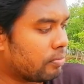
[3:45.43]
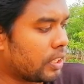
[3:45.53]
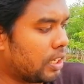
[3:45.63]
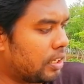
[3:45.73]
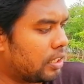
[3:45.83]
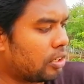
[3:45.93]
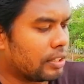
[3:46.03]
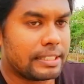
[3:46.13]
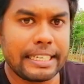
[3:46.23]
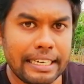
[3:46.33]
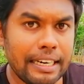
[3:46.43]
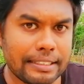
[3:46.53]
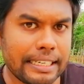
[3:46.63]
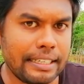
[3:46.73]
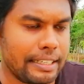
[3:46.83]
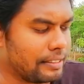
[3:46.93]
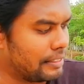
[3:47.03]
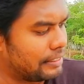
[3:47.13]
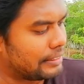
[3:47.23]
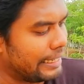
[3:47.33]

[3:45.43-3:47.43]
not Sinhala sentences,